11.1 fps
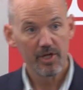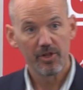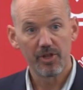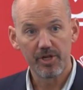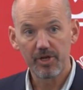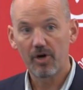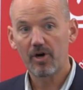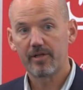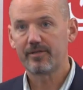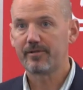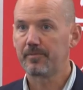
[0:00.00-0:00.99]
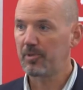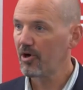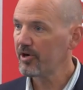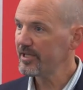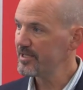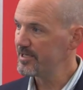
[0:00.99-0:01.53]
the, non, the
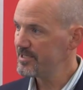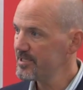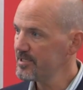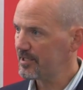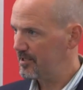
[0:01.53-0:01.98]
party that didn't